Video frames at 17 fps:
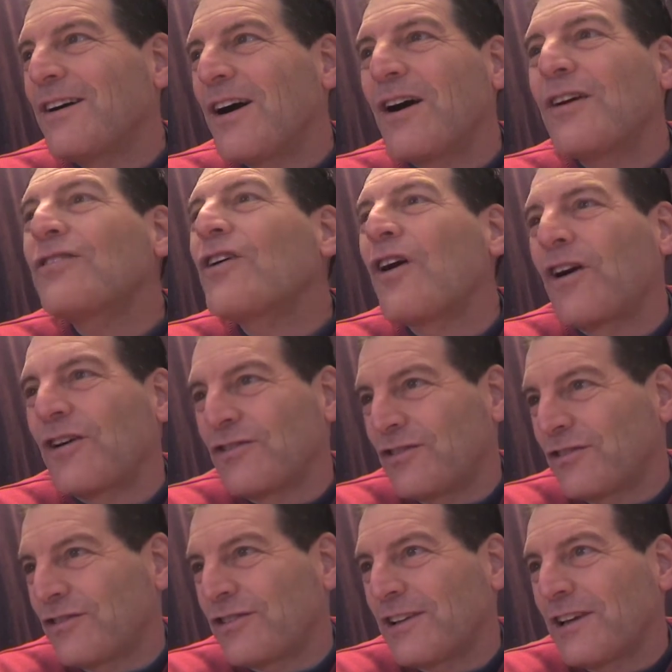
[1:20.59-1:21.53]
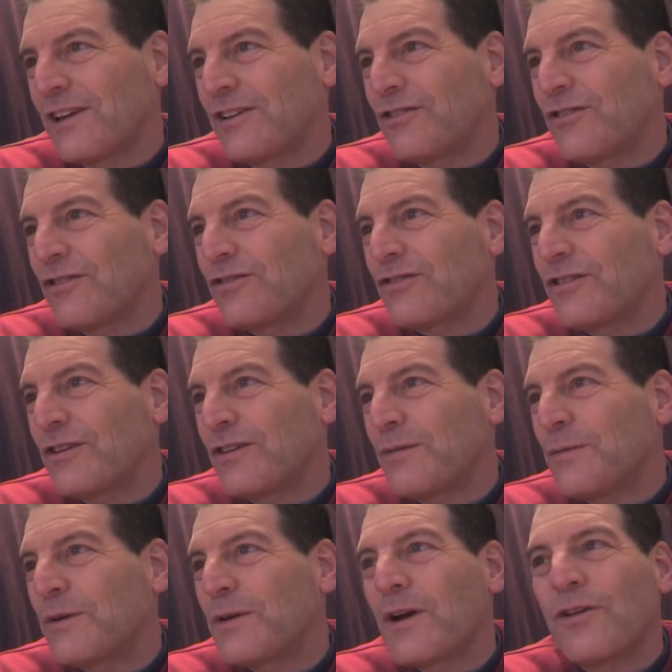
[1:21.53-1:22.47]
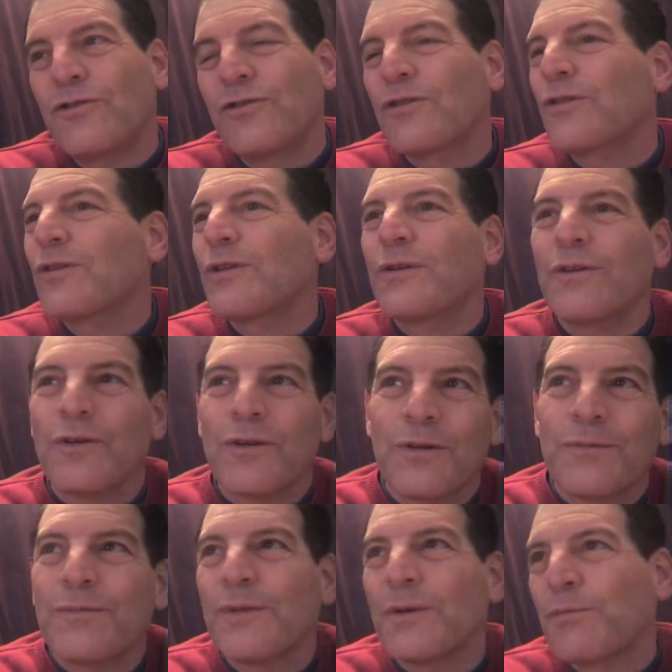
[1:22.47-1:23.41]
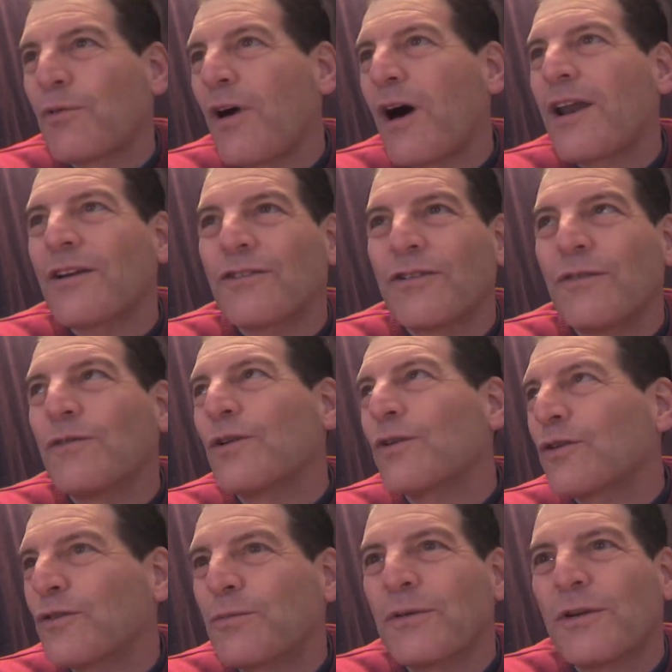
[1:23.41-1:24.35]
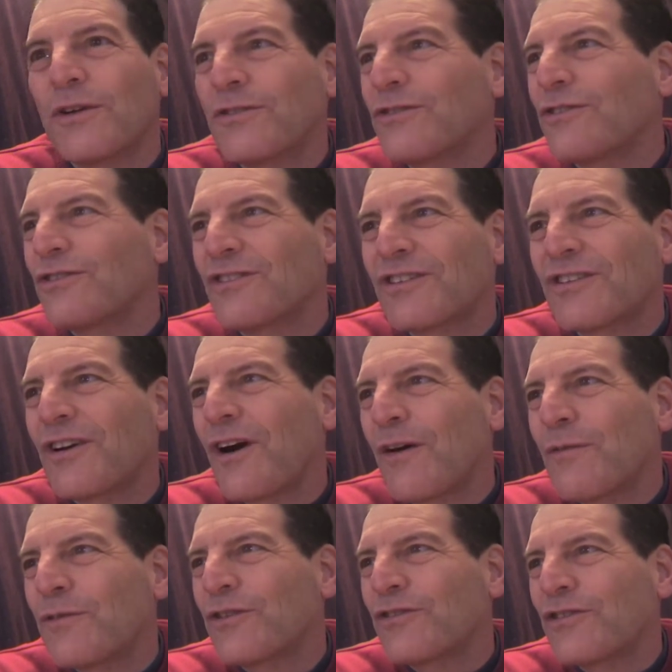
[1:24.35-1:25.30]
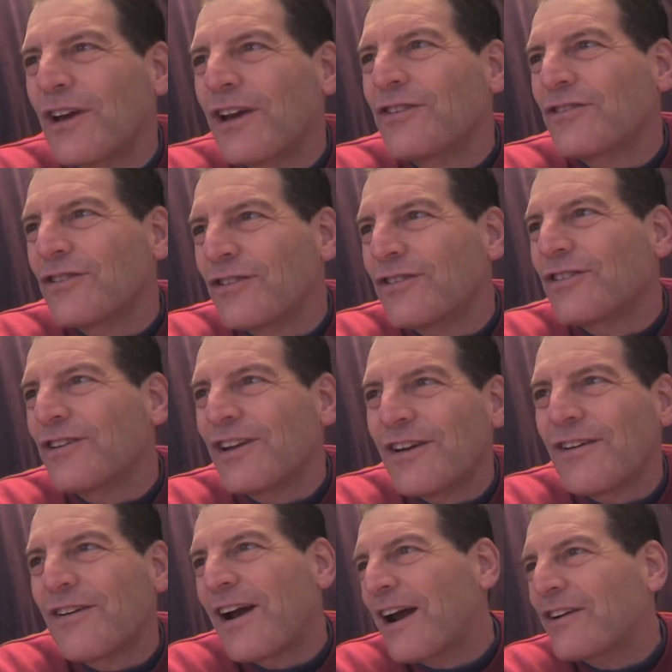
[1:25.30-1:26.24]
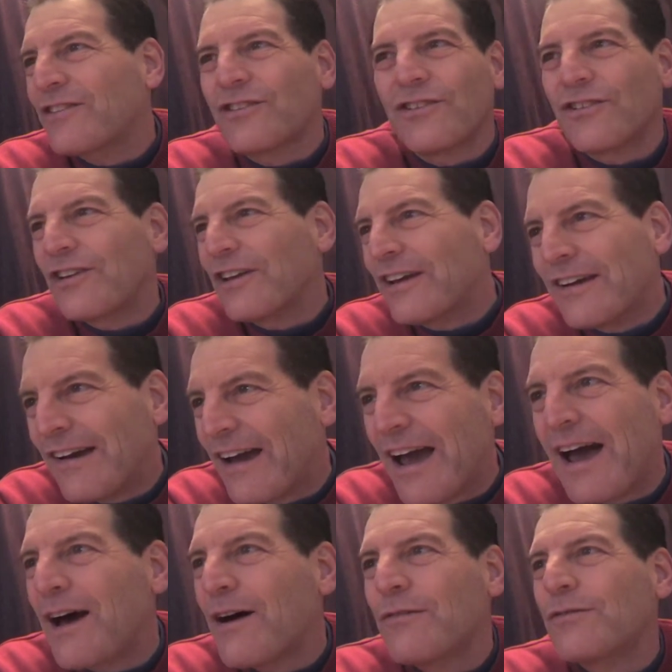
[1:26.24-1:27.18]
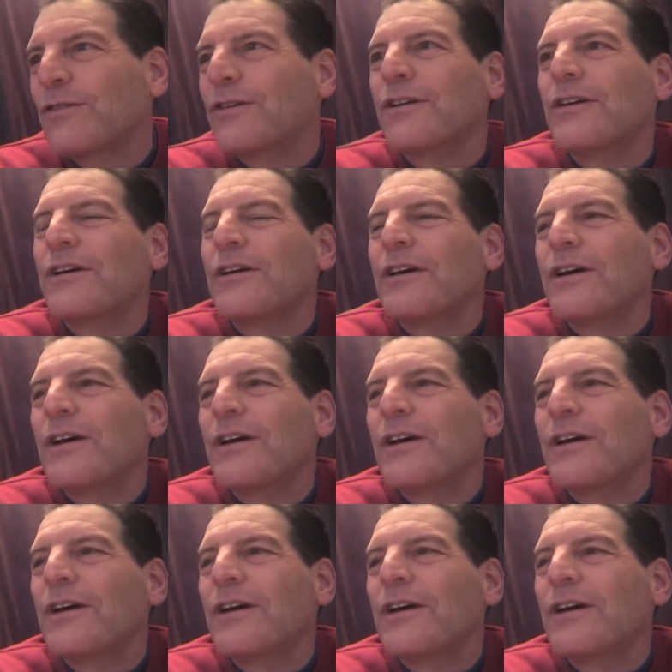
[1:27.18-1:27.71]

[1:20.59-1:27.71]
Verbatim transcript: uh, unconsciously, just because you're the, you're the product of your experiences and conversations and interactions that you have. Mm-hmm.